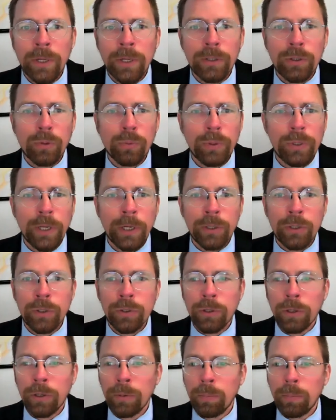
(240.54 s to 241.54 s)
next three
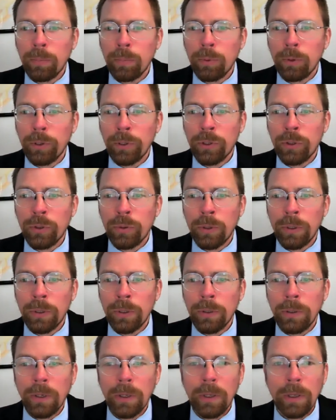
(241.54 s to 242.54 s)
sections are pretty
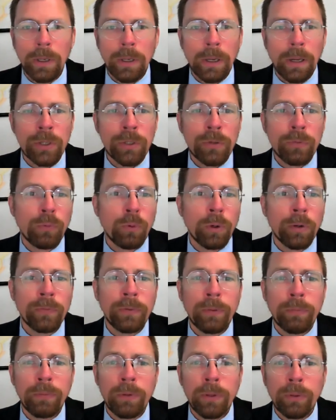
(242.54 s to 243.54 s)
short. Section
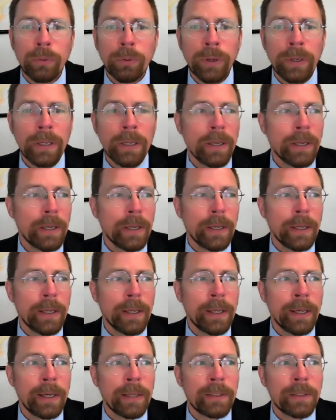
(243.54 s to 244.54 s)
453,
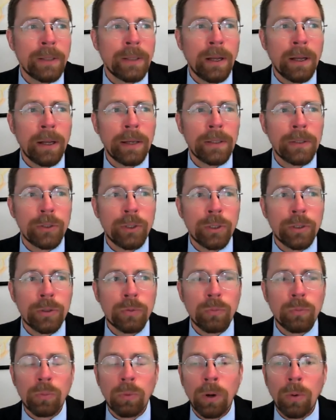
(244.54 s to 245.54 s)
it
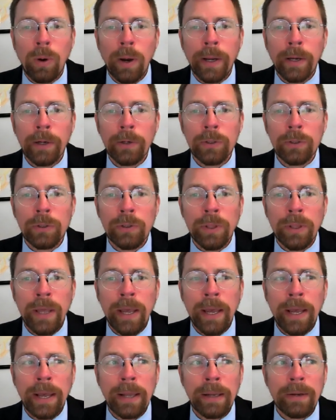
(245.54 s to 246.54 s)
just requires
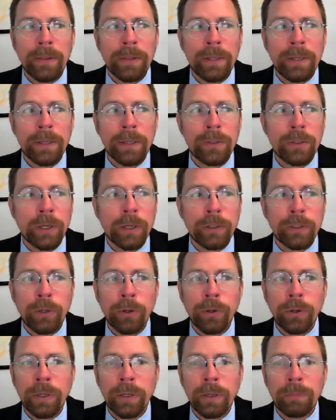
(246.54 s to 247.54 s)
that the
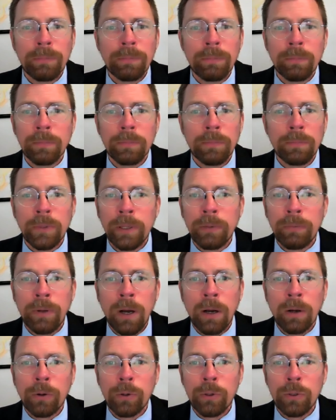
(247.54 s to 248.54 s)
secretary give
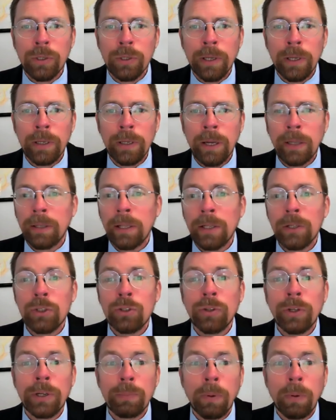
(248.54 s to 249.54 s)
Congress a
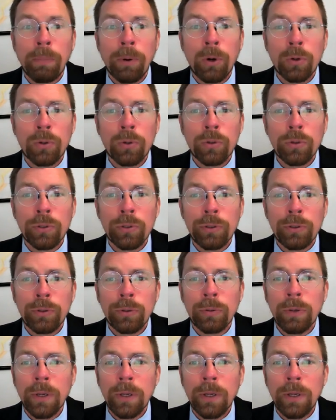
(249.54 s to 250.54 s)
legislative proposal
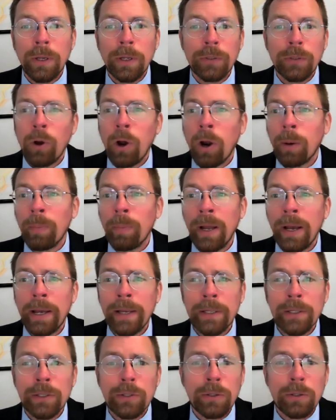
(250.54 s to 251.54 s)
to
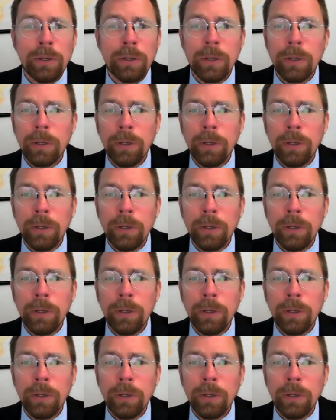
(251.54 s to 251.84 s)
harmonize